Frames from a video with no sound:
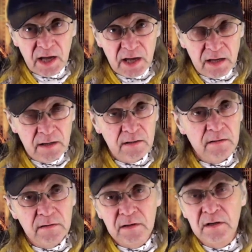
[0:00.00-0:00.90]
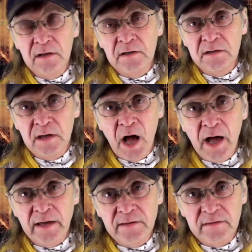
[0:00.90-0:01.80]
A
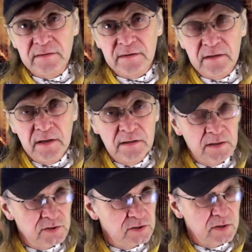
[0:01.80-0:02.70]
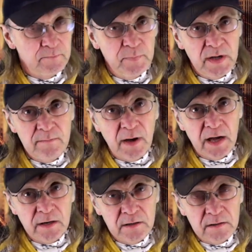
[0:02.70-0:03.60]
9th. This is a B
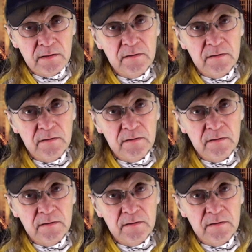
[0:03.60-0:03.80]
minor